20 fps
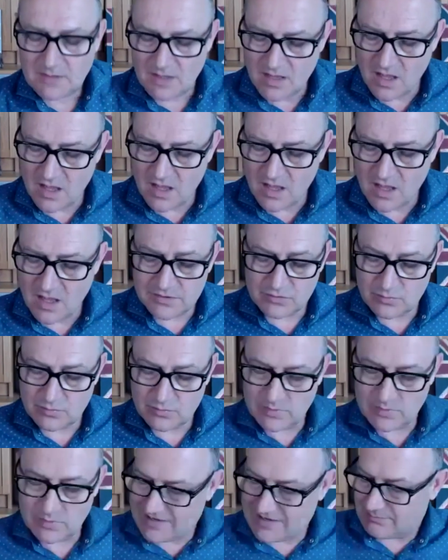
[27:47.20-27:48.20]
I would
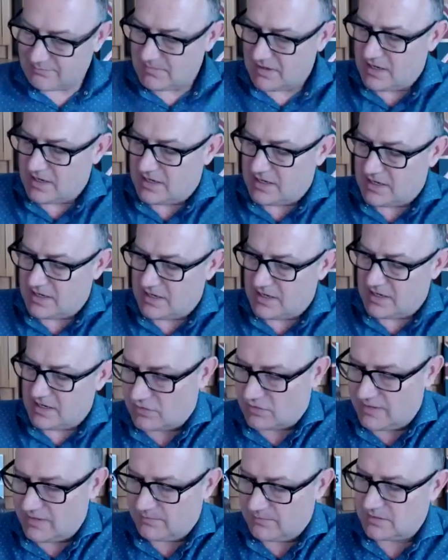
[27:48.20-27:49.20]
always have my
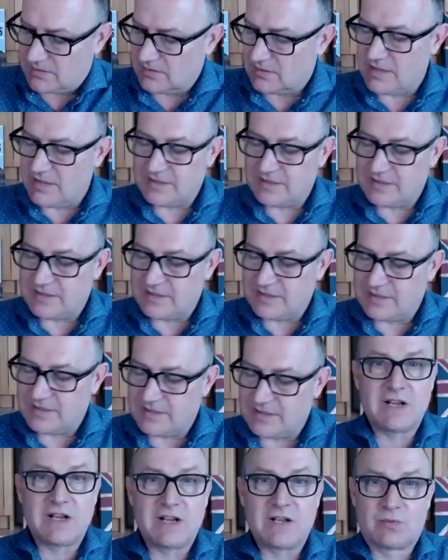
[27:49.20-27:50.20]
script like this, and
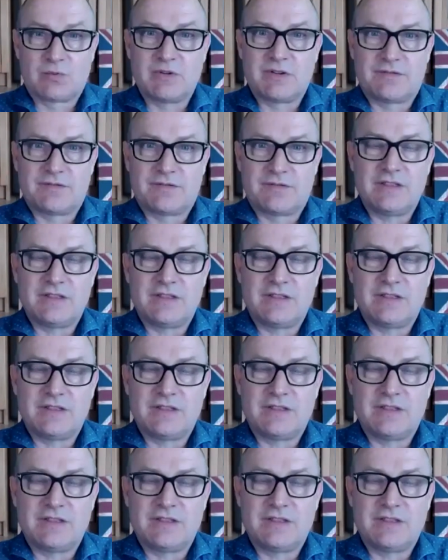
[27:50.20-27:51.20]
someone else would have written the
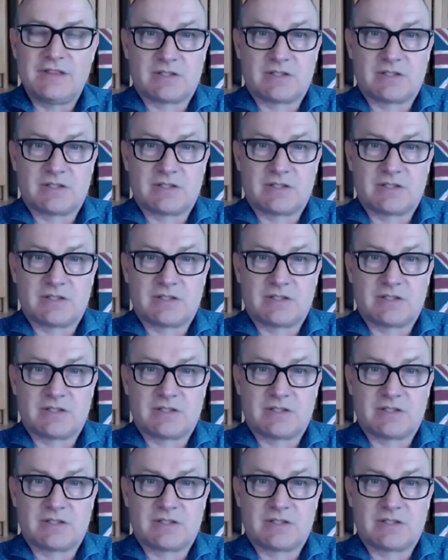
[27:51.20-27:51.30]
script,